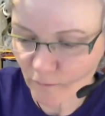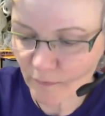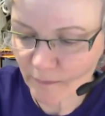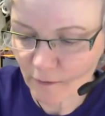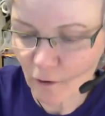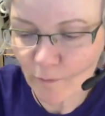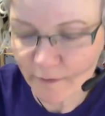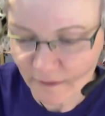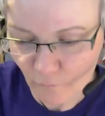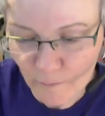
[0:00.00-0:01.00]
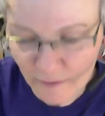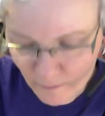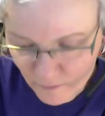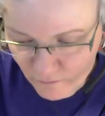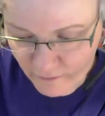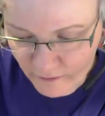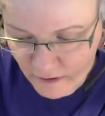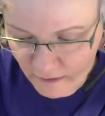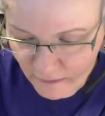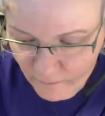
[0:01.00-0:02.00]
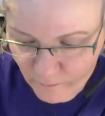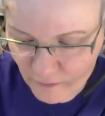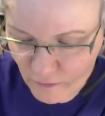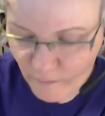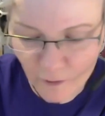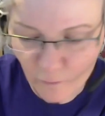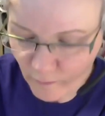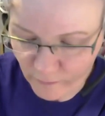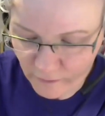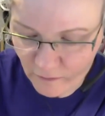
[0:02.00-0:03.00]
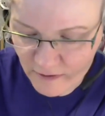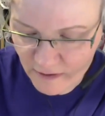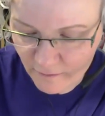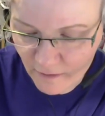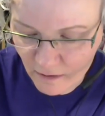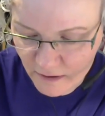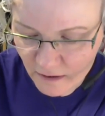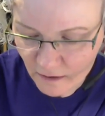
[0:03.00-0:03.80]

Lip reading: with people hoping that we'd be able to run it and the thing to be open, but of course they're not.